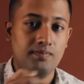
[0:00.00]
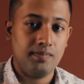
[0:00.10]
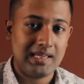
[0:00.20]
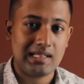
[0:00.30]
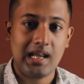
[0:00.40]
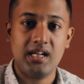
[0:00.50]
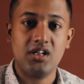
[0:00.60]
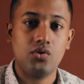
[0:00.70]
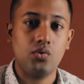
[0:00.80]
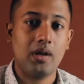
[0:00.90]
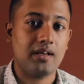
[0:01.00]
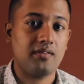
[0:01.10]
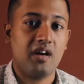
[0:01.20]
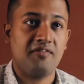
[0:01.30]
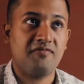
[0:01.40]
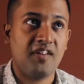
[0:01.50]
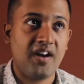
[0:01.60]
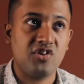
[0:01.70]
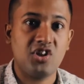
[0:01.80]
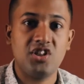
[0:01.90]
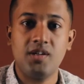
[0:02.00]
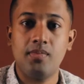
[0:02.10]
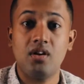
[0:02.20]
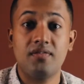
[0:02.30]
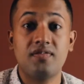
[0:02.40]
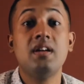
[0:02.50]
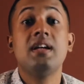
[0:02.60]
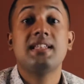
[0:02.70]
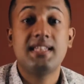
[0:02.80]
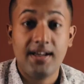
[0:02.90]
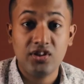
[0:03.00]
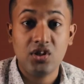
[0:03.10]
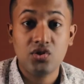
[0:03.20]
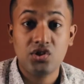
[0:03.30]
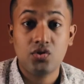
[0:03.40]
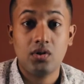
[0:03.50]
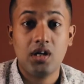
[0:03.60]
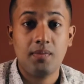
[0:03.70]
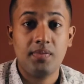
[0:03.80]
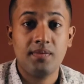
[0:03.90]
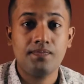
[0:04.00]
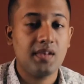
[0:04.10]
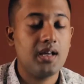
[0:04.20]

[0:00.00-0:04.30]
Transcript: baseline it to like a 500 GB of 7200 RPM.